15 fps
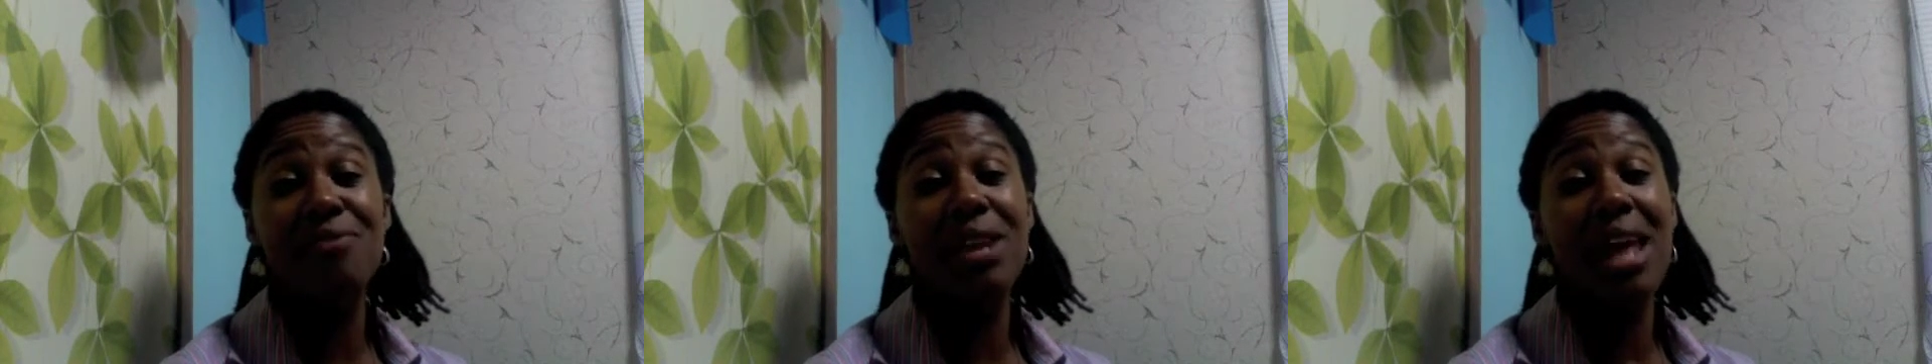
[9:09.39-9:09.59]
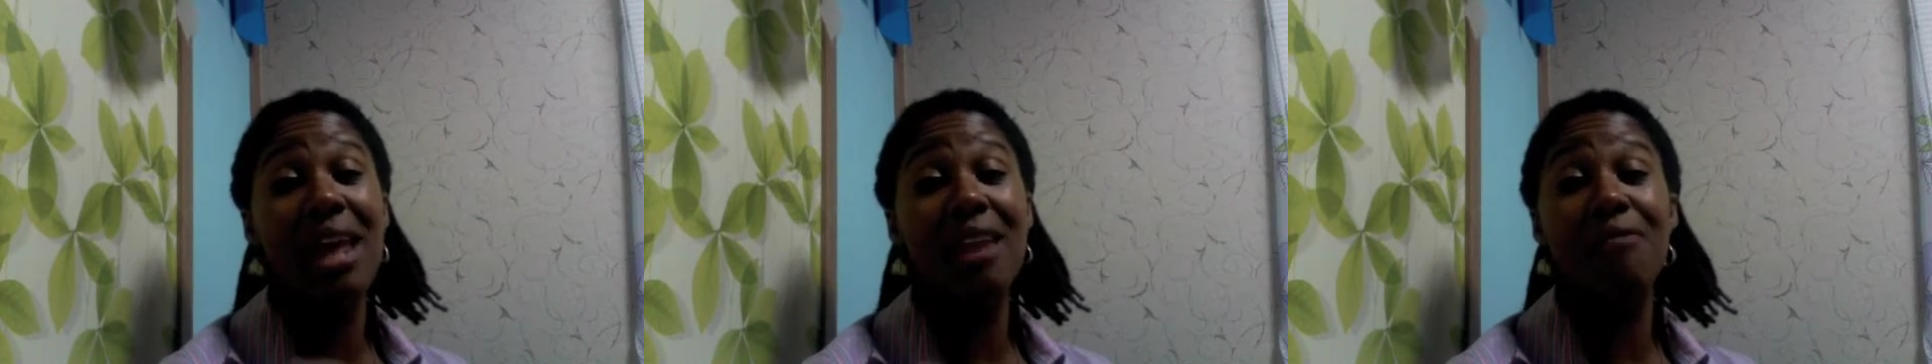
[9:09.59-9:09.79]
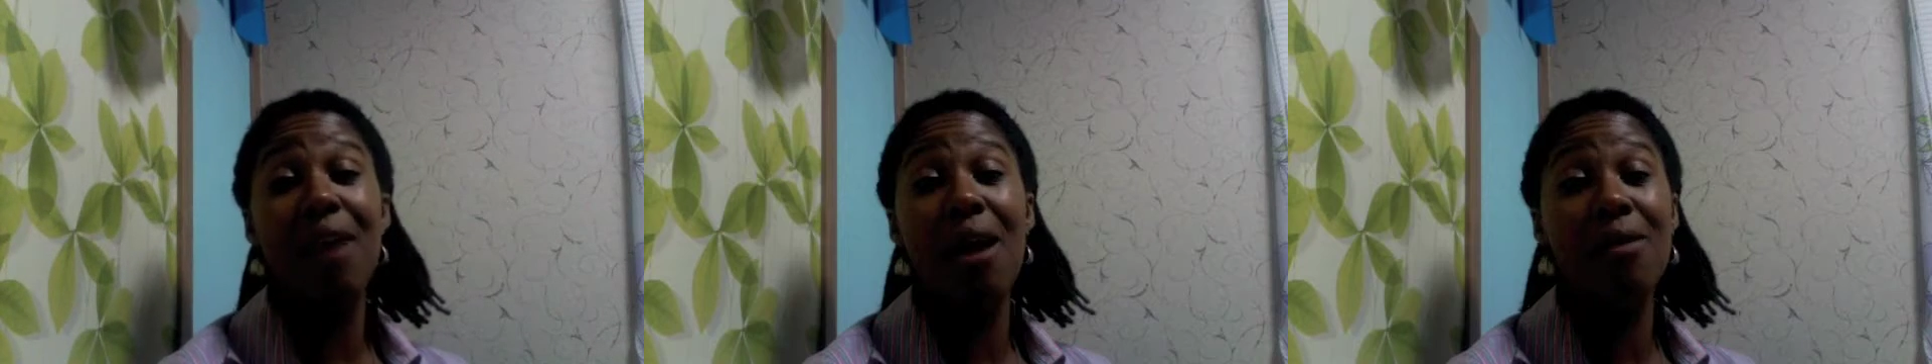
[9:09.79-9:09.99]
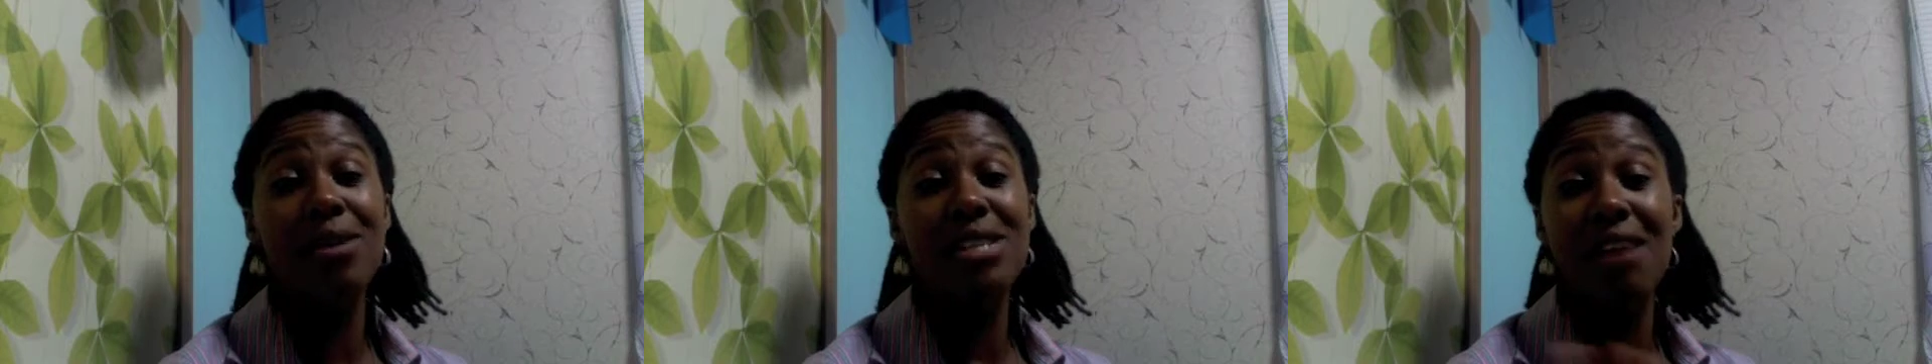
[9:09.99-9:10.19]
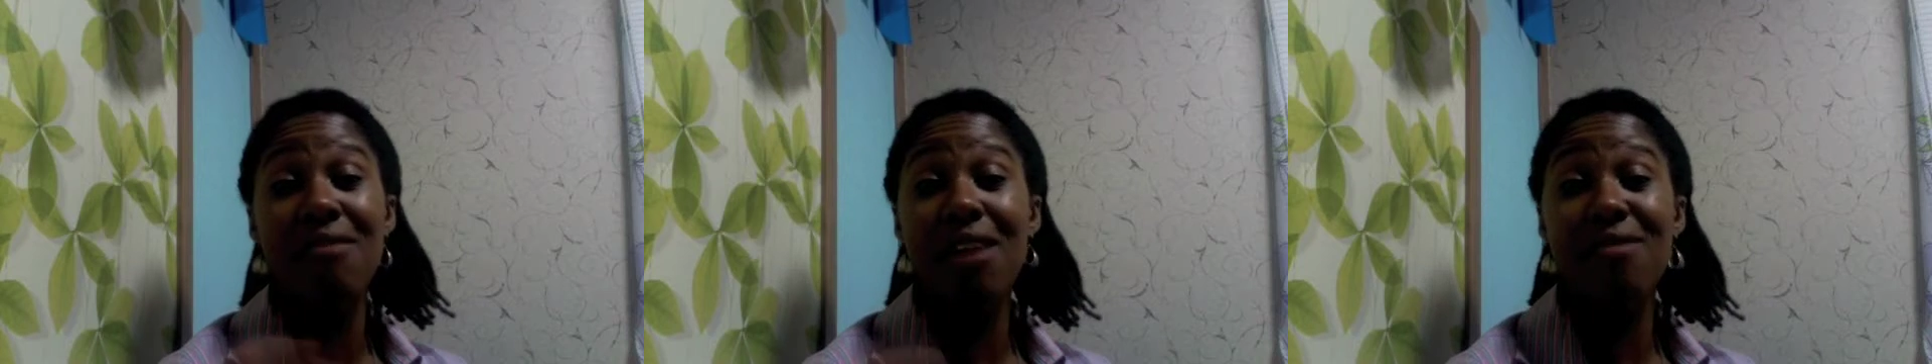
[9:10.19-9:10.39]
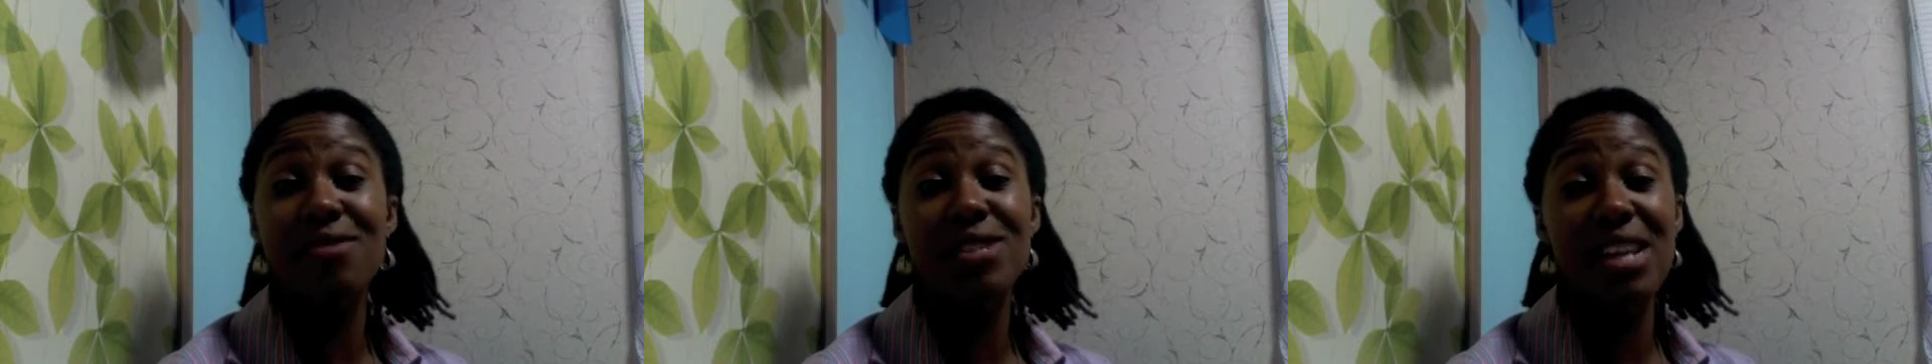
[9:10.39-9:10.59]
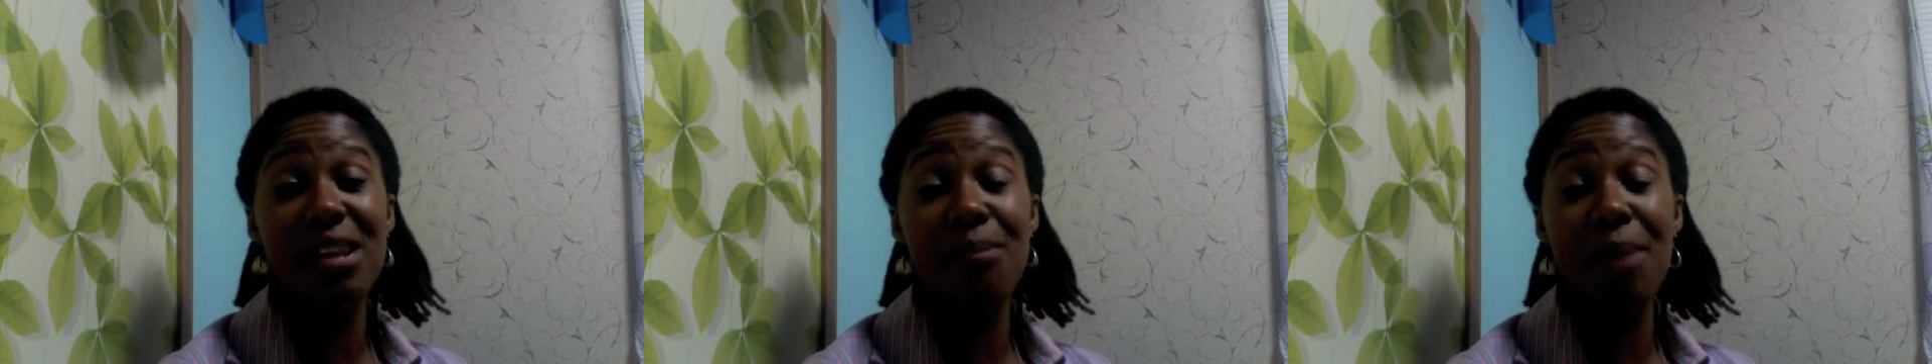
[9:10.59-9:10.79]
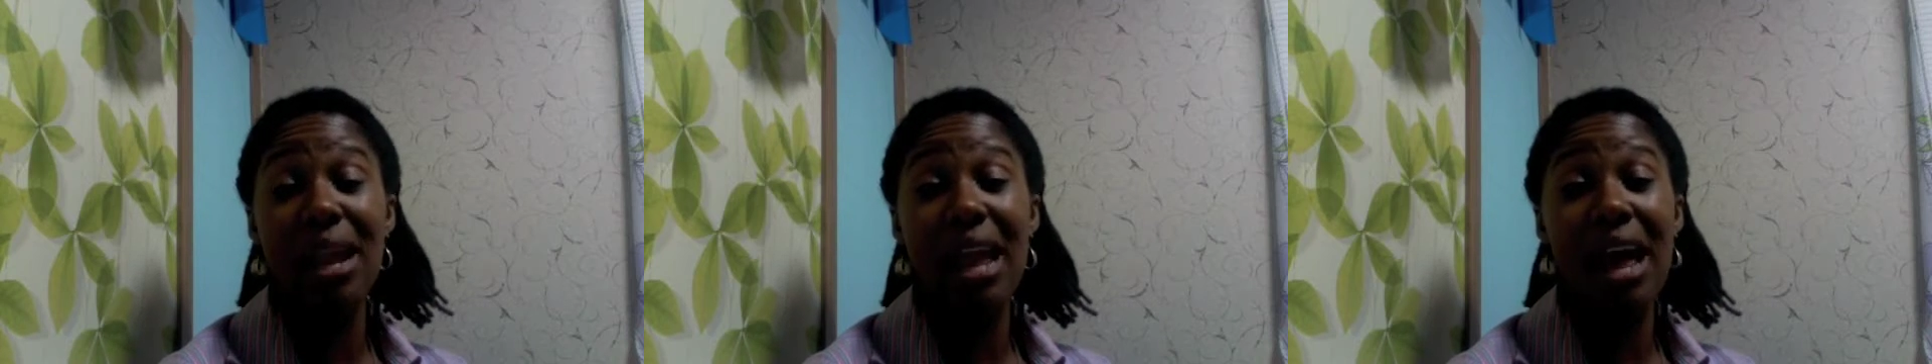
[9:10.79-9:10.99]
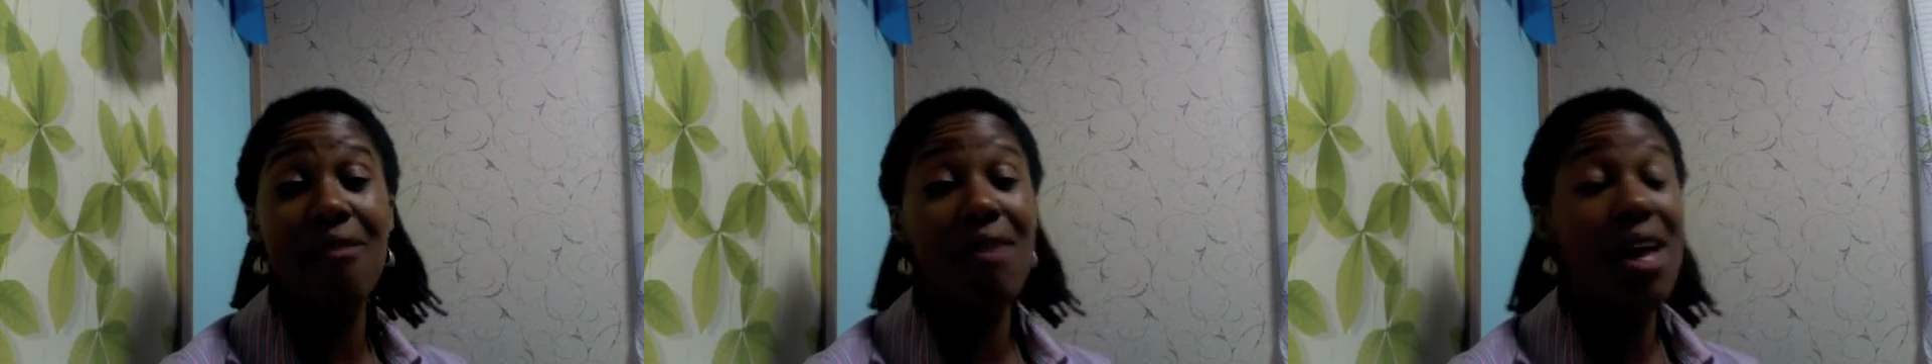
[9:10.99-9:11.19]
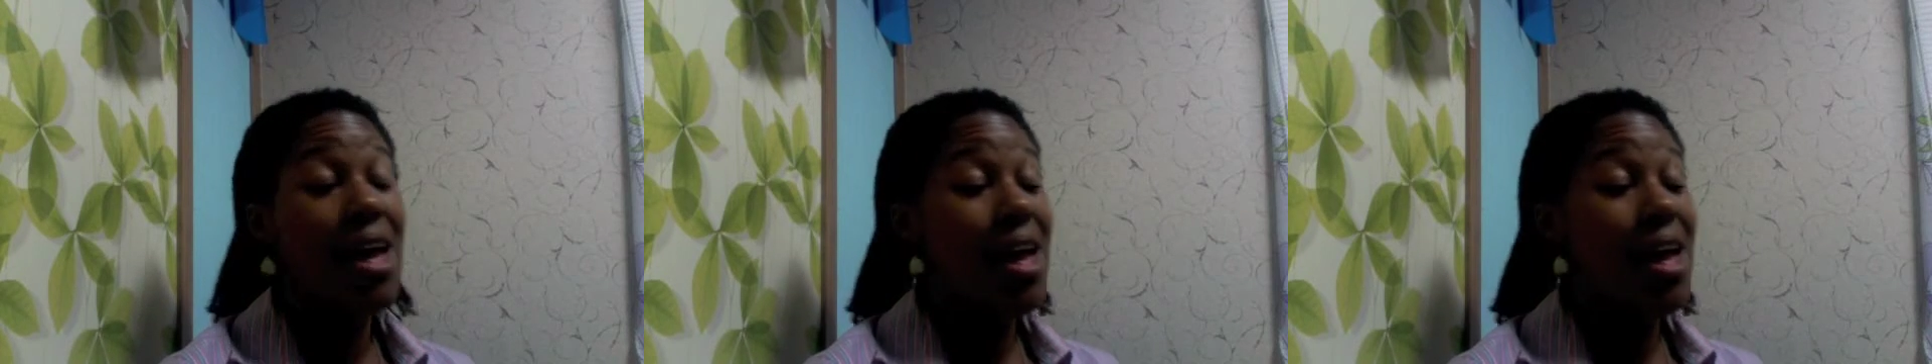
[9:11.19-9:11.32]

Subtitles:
finale fireworks I've ever seen in my life.